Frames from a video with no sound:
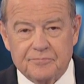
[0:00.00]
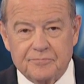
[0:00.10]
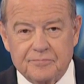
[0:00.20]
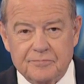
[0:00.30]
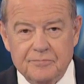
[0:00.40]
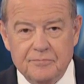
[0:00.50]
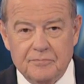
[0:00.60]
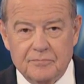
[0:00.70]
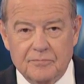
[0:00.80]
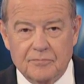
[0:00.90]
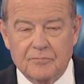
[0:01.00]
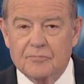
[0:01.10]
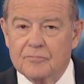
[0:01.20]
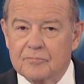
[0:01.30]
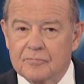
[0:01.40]

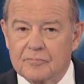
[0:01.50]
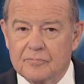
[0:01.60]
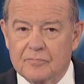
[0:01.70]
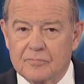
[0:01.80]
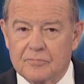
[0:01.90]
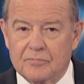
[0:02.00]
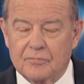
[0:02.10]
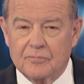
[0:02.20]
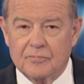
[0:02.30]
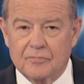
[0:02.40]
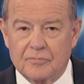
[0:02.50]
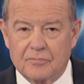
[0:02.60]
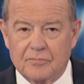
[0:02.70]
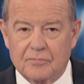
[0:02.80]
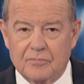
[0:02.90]

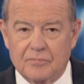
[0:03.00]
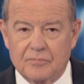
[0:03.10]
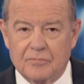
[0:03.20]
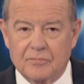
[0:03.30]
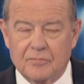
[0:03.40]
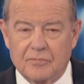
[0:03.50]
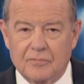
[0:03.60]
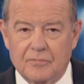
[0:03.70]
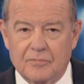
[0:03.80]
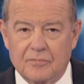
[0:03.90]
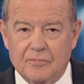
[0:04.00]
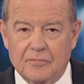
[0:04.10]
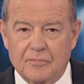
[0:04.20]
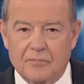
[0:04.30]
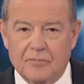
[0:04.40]

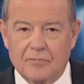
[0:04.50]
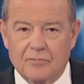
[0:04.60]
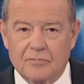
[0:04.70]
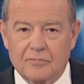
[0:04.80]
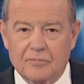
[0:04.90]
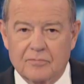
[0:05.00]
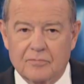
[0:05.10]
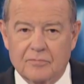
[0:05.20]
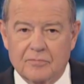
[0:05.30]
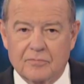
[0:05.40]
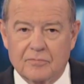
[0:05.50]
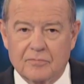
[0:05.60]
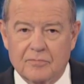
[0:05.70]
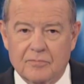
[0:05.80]
[no speech]